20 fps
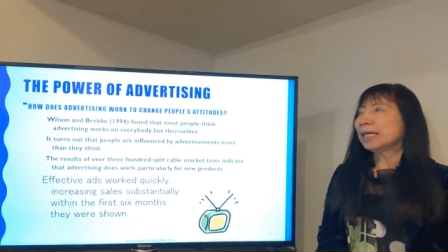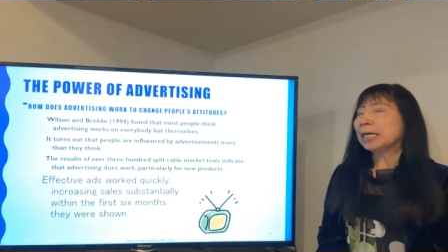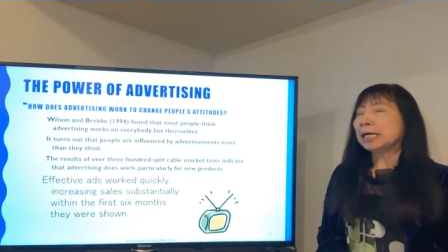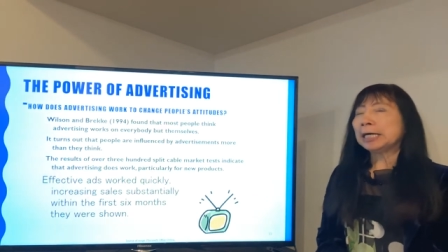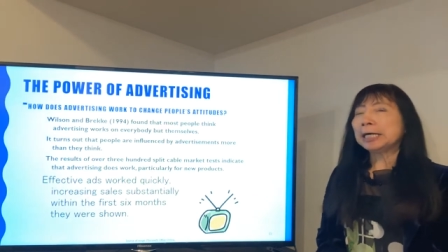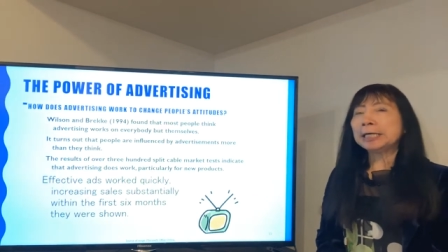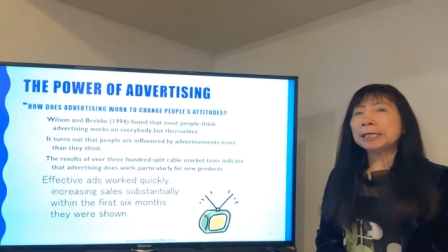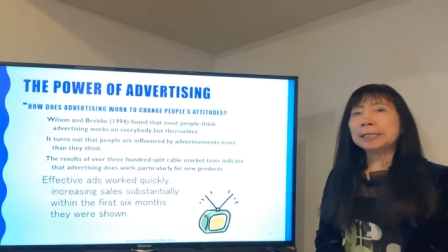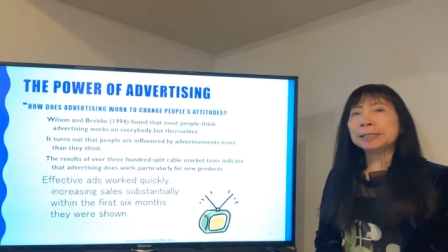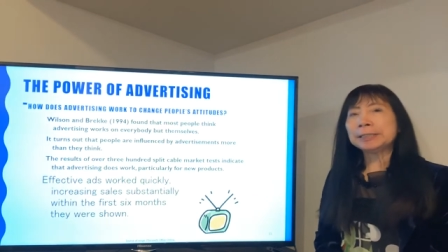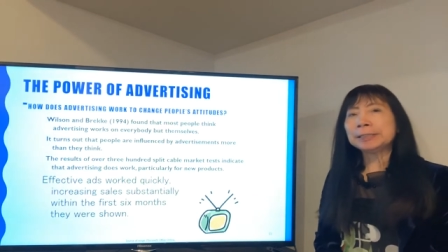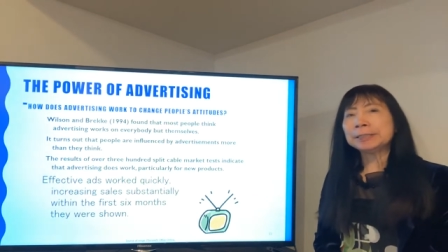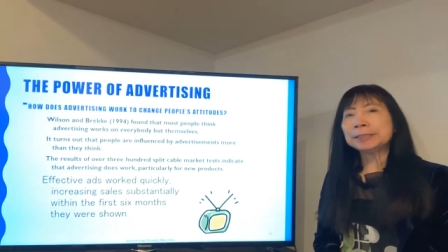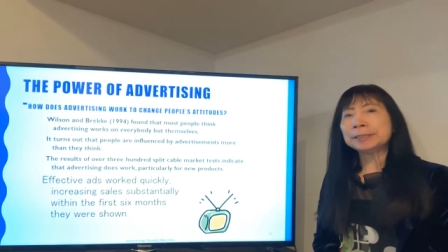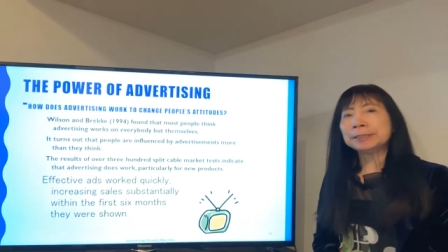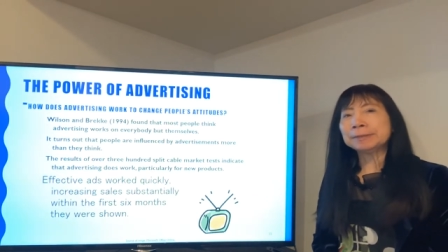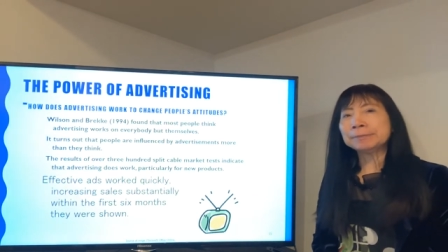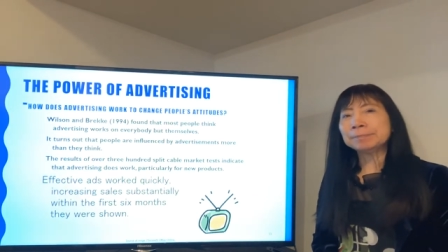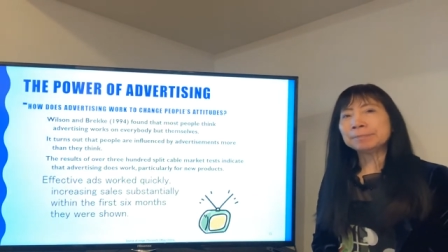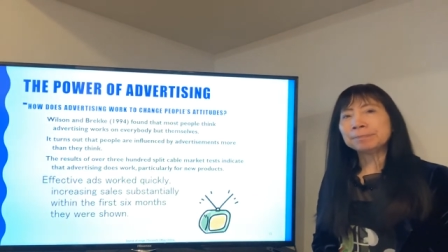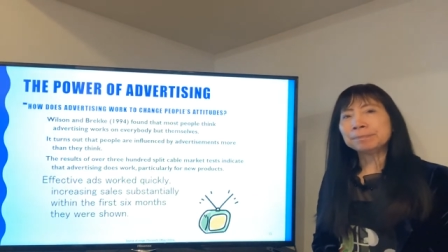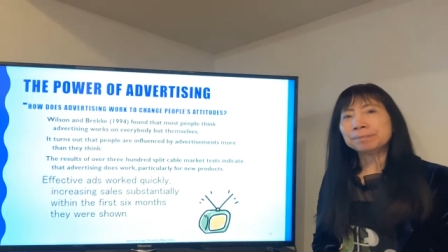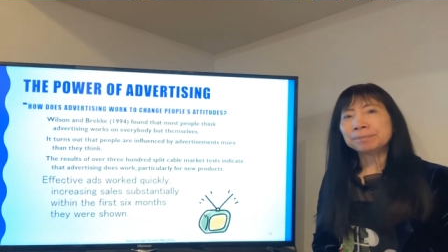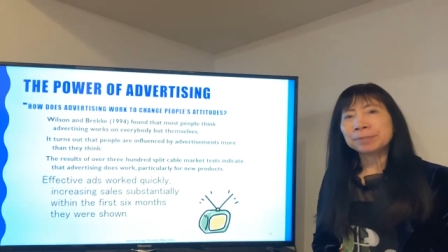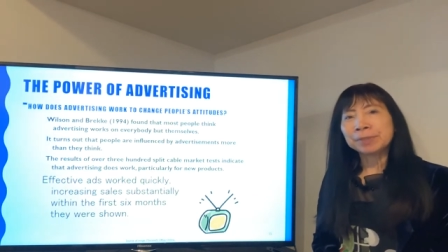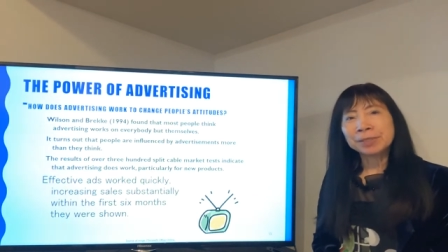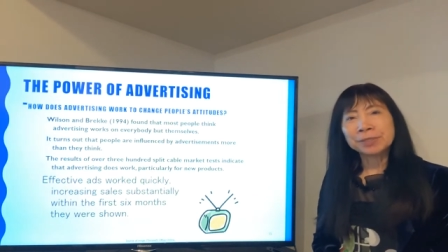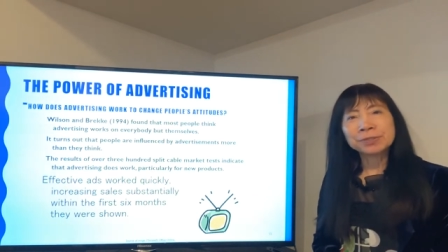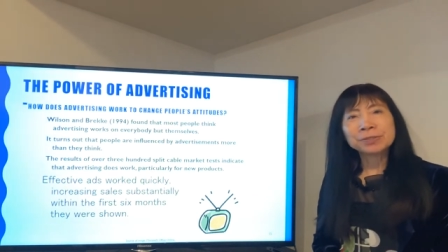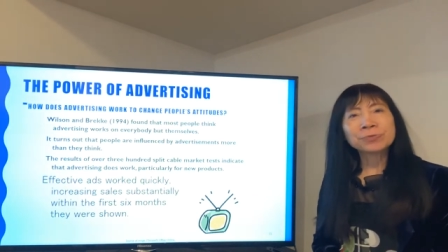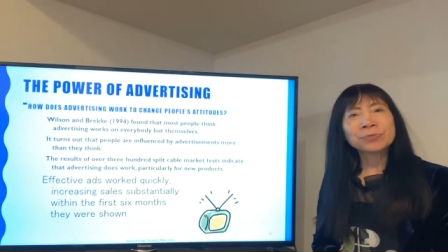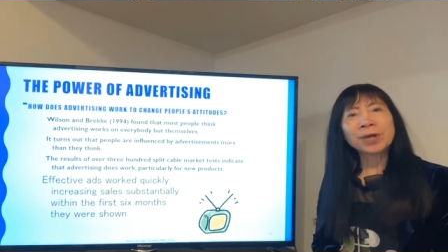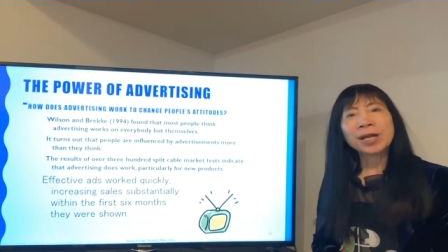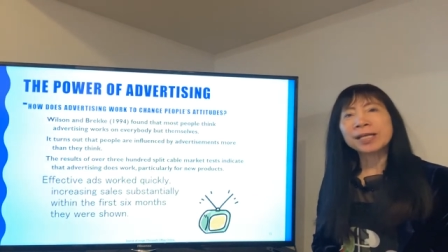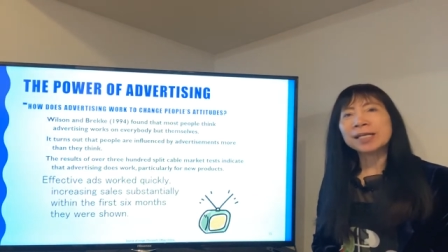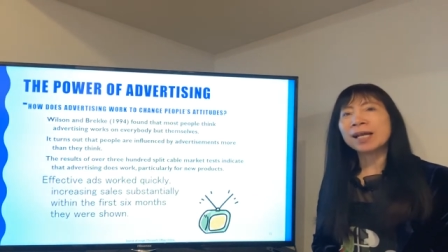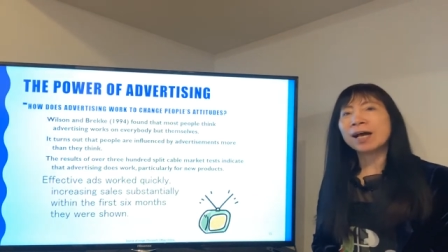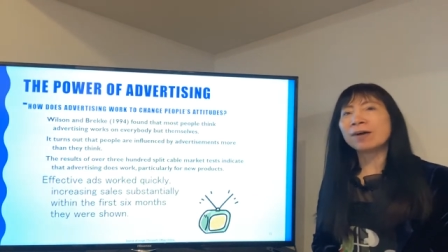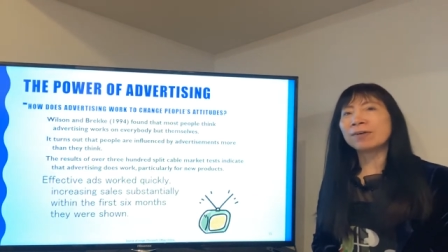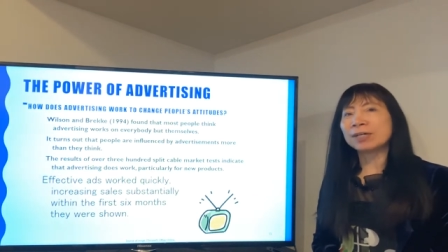um, because right
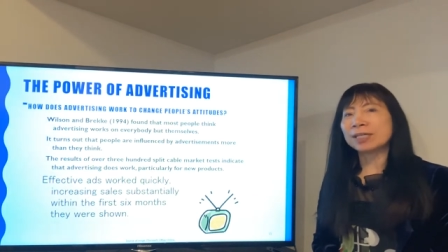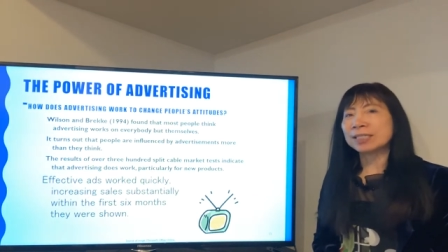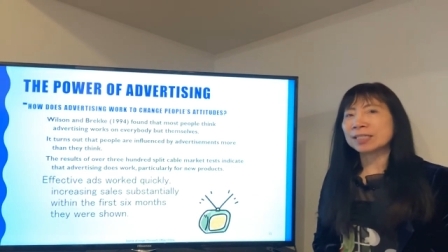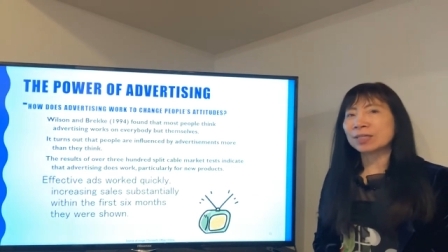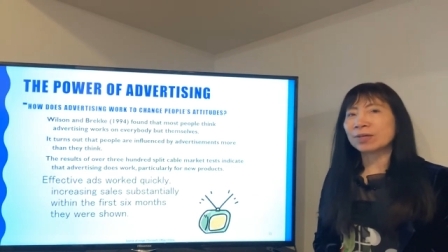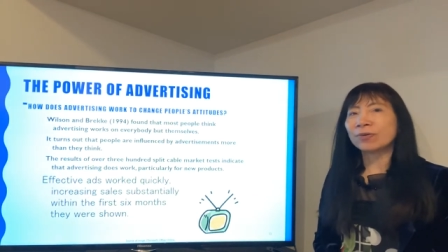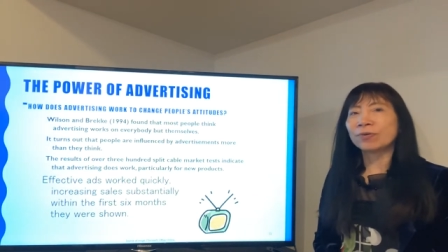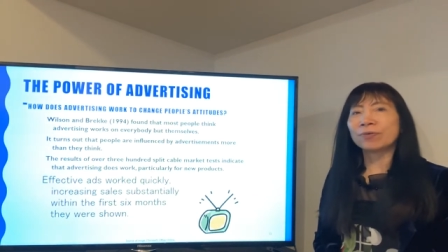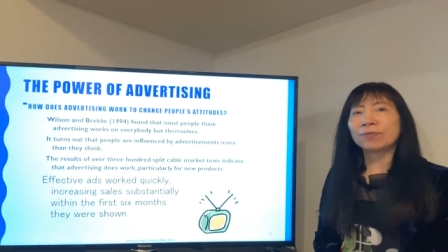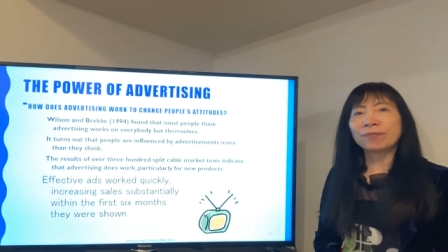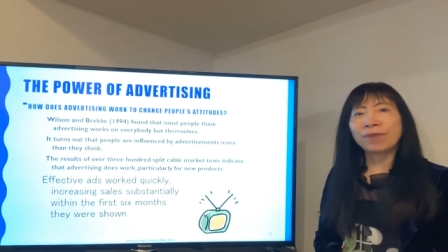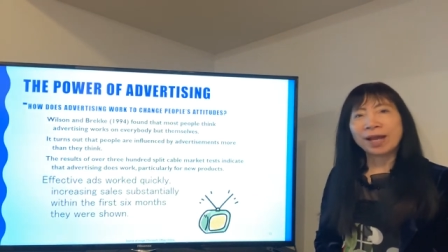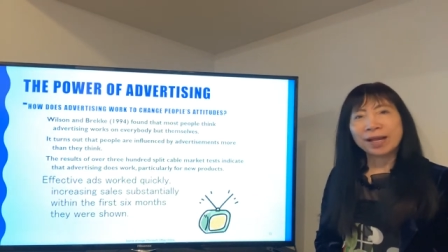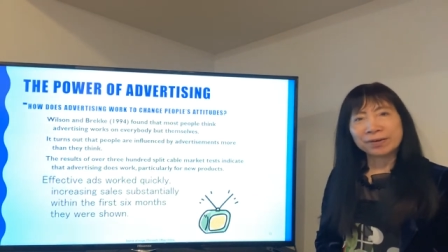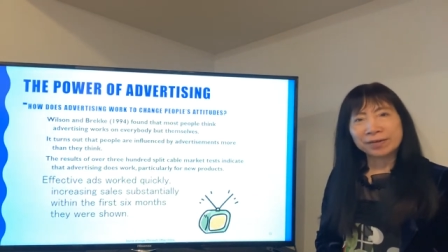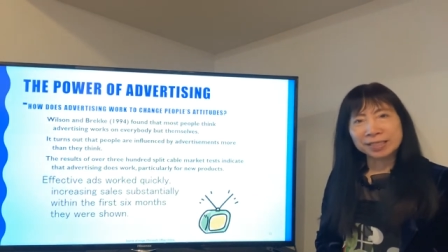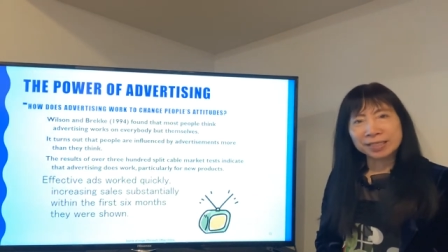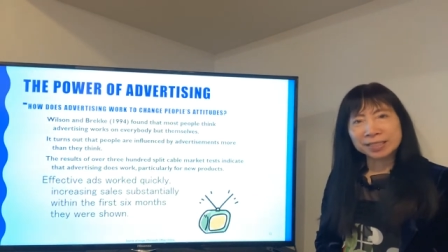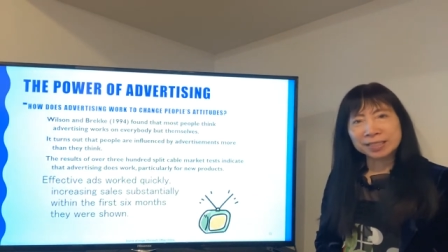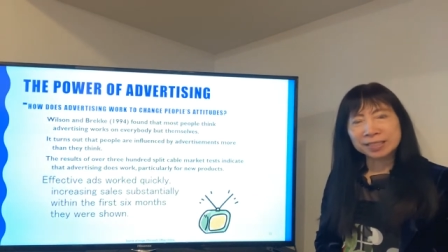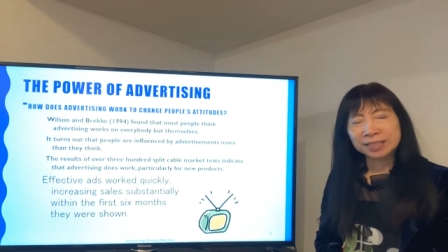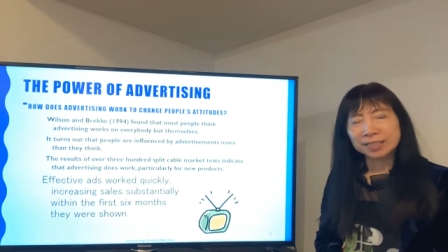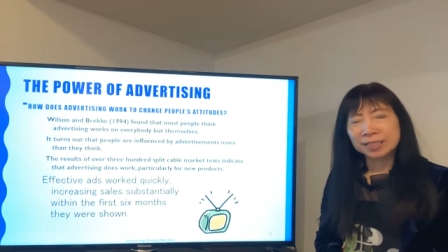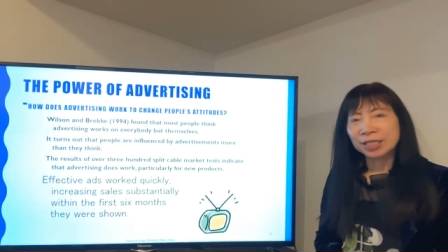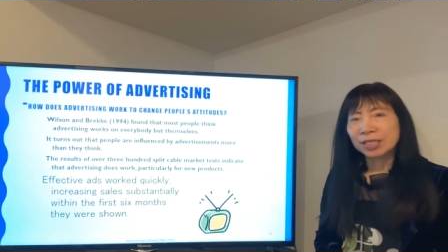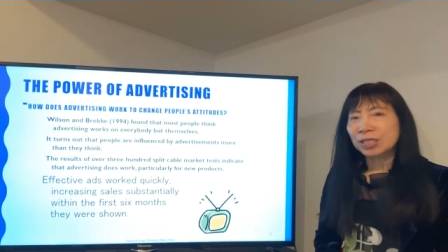now it's coronavirus,